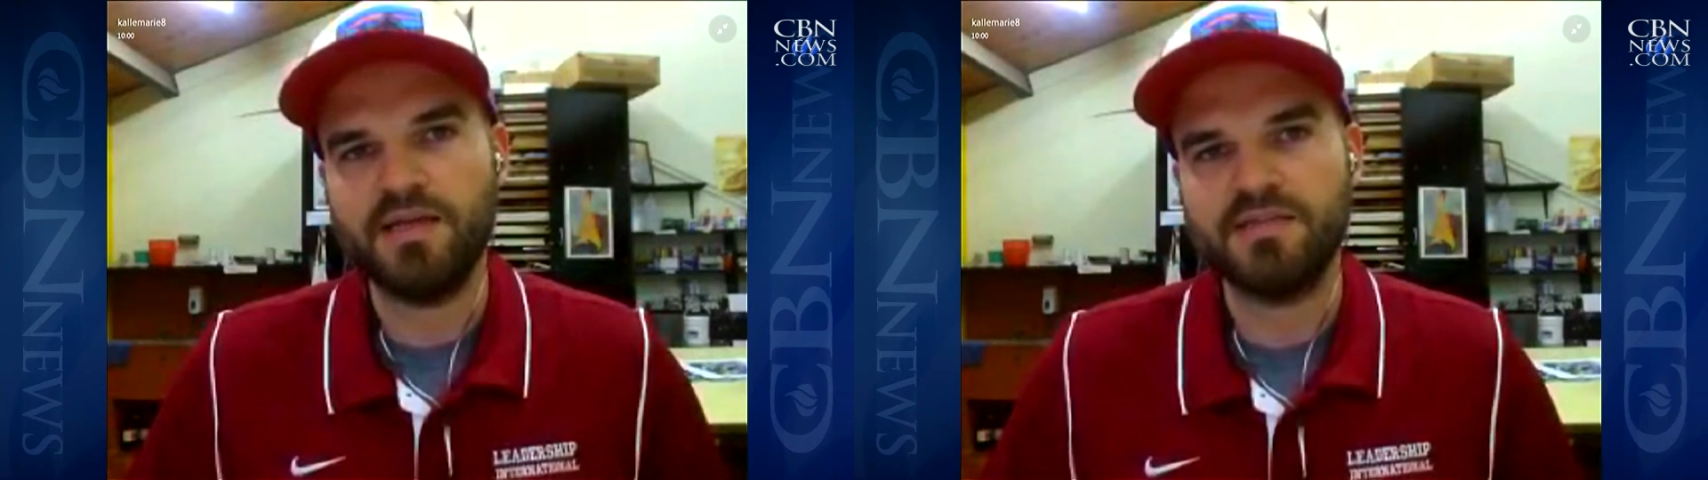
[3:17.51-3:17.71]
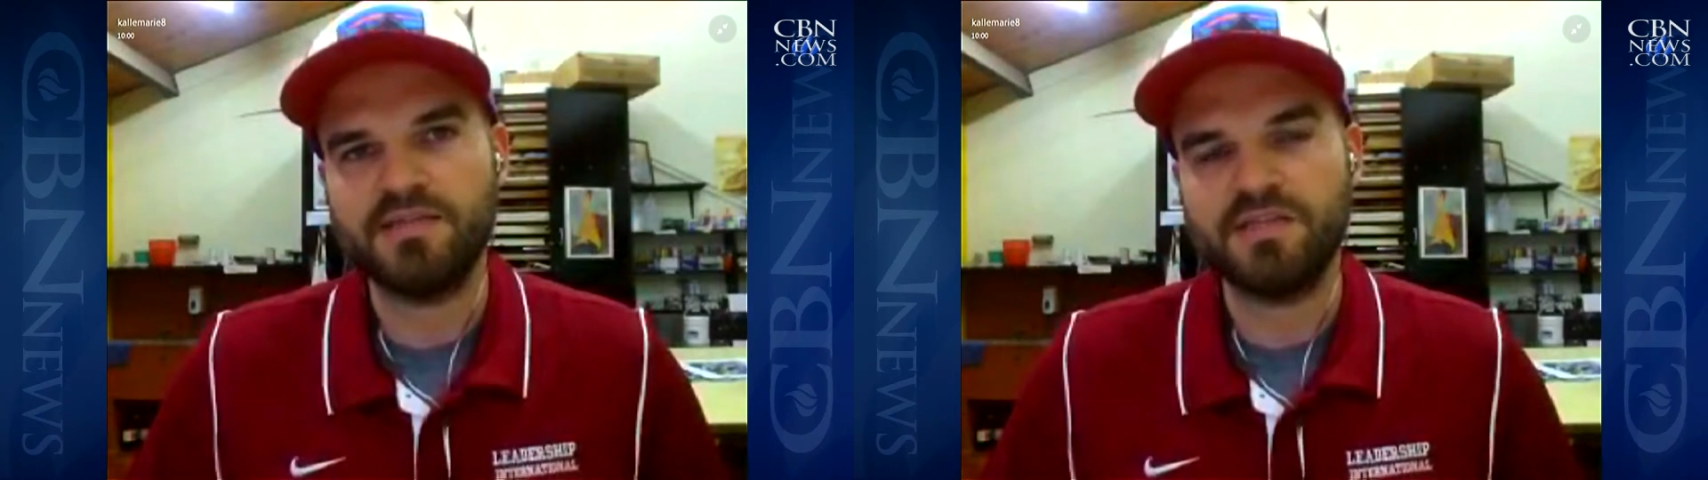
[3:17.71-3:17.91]

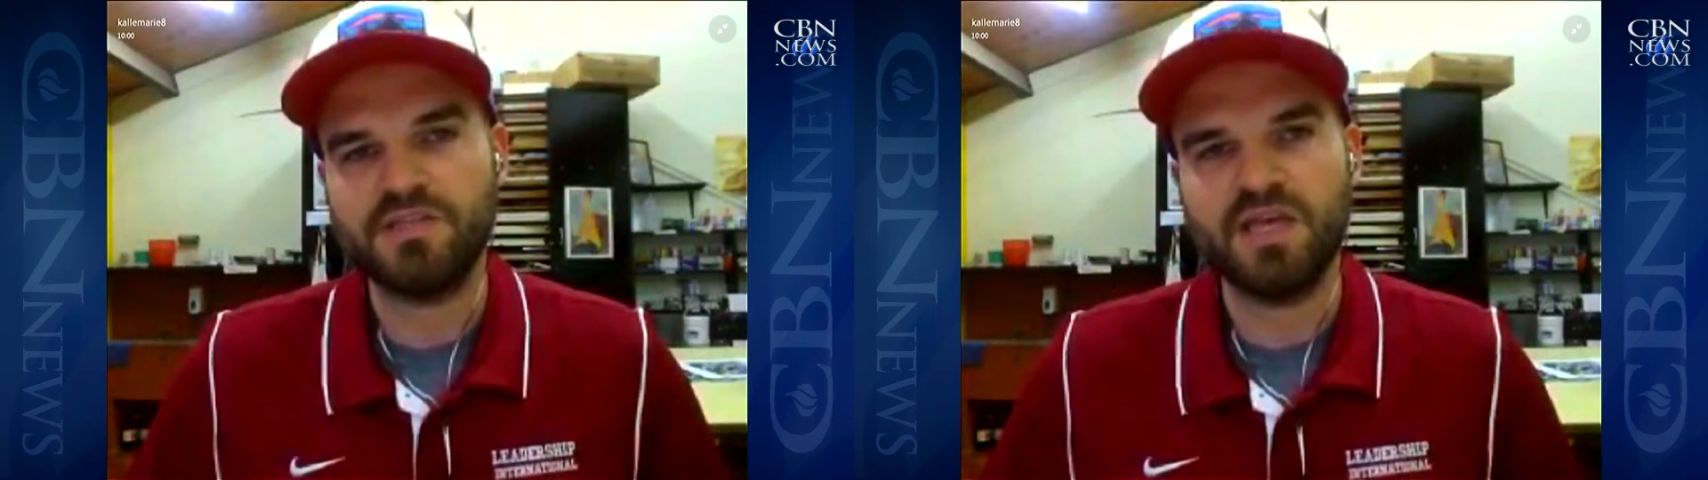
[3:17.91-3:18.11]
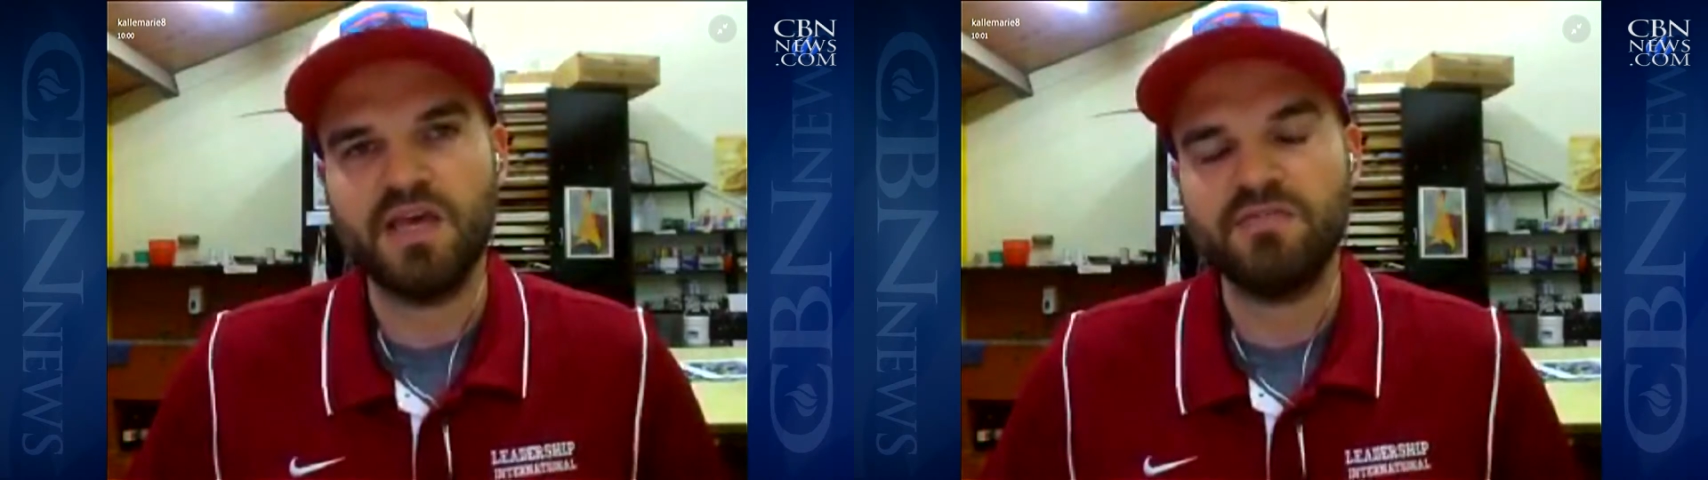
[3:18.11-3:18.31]
is such a
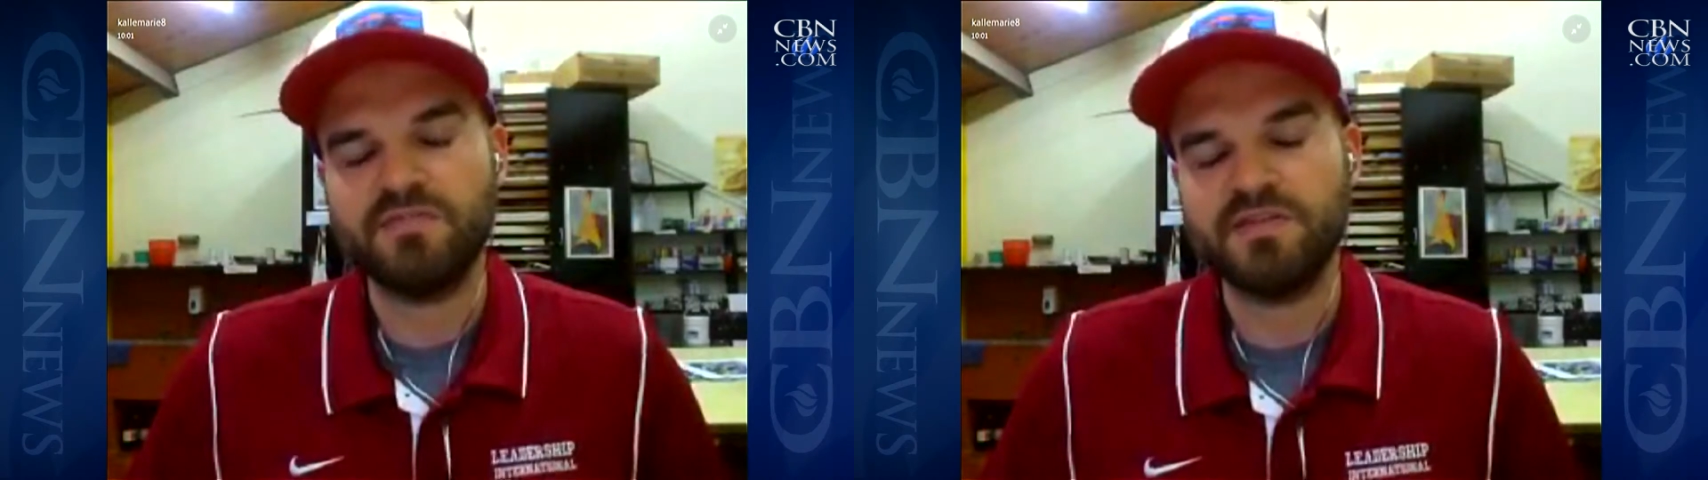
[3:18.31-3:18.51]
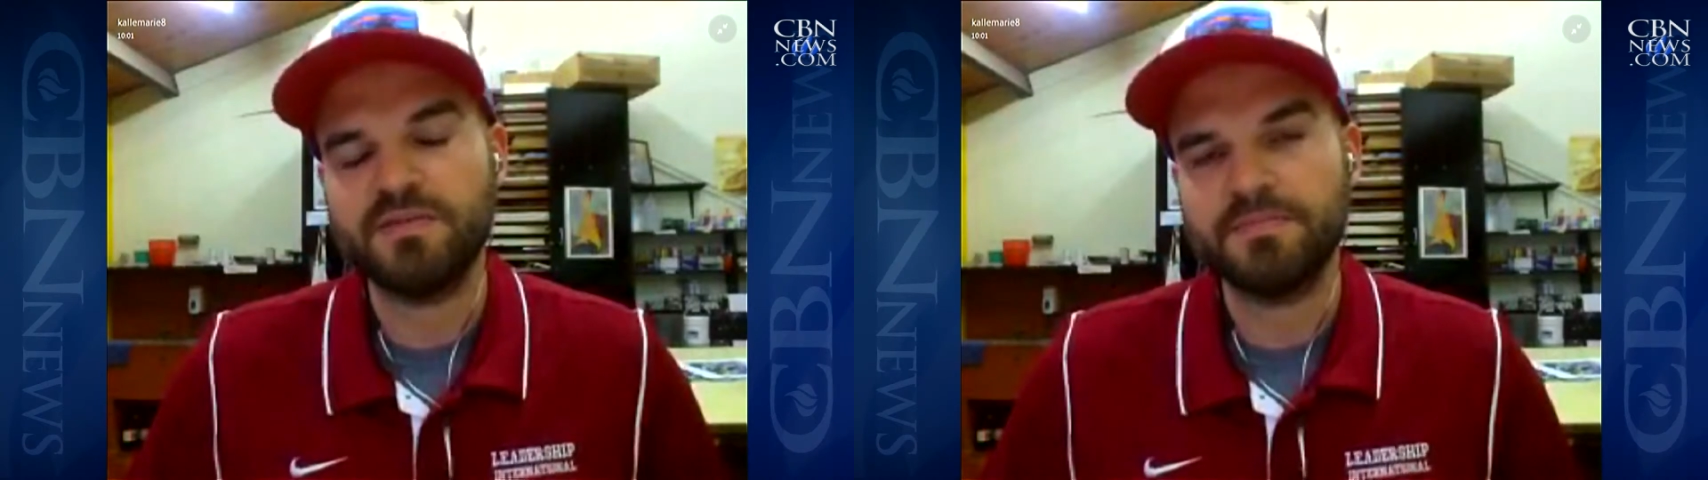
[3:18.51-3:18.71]

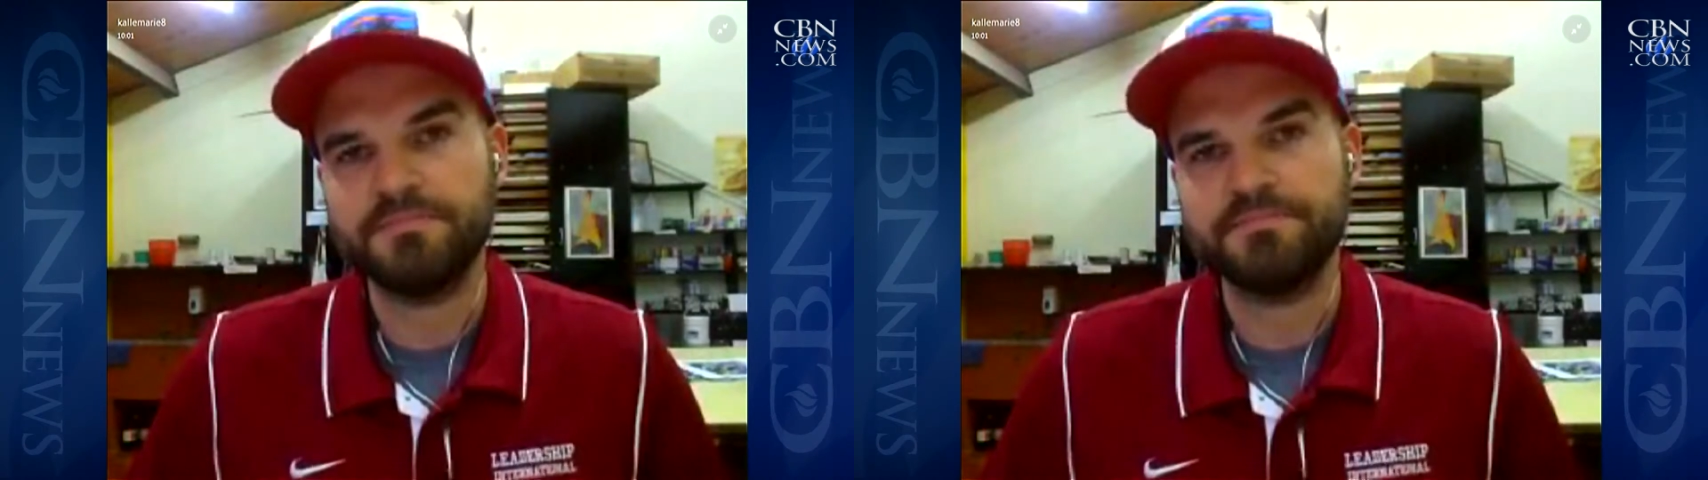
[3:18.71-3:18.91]
gift. Mm-hmm.